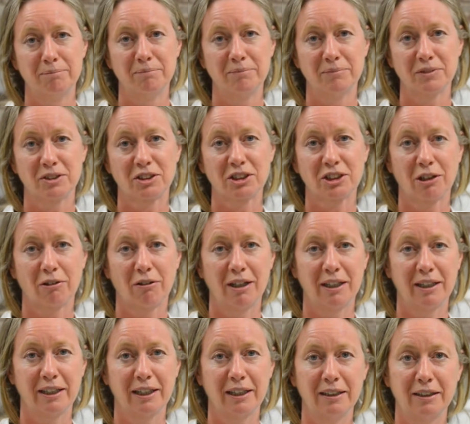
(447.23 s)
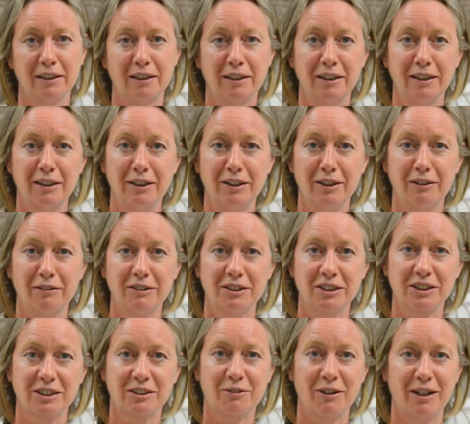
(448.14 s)
So I think,
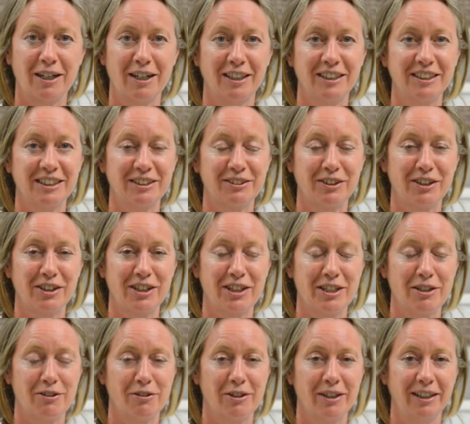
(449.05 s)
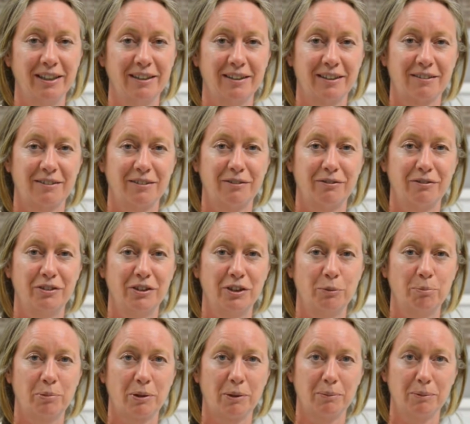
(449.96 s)
it's a great idea in theory. There are a few
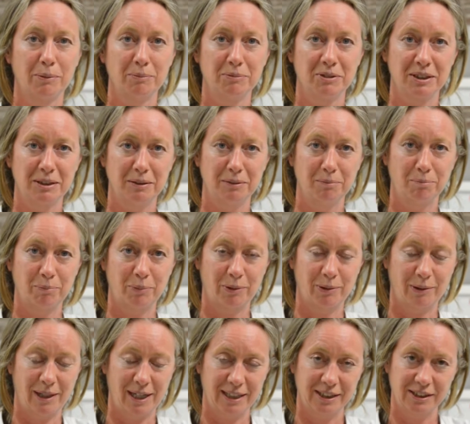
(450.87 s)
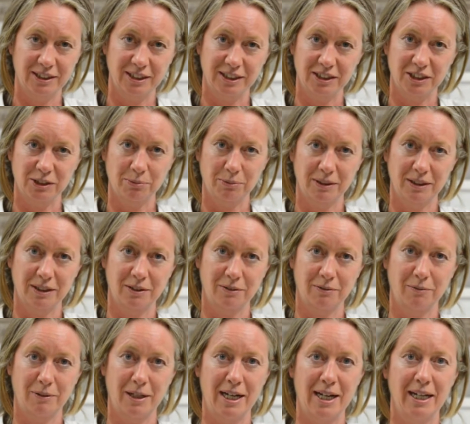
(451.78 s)
problems in practice with
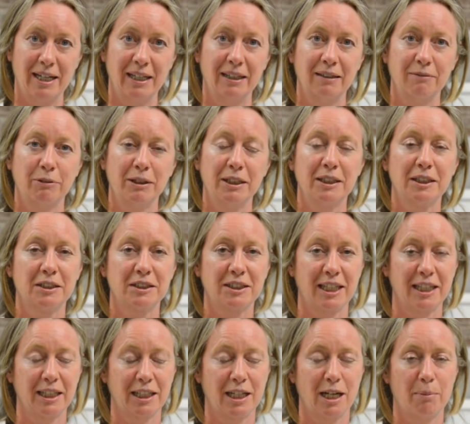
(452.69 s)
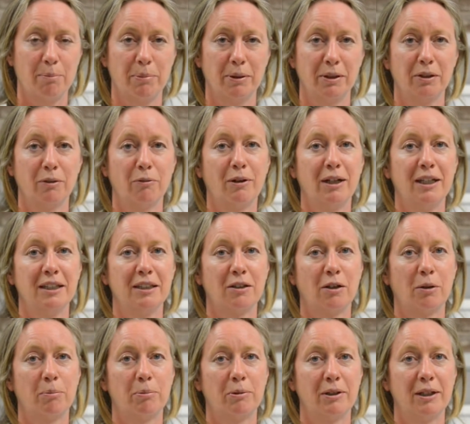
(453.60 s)
the take-up and the way it
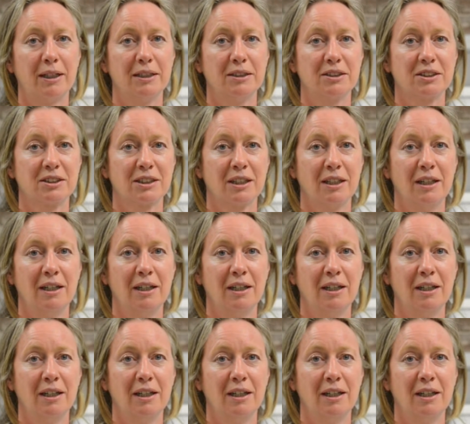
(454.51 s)
operates.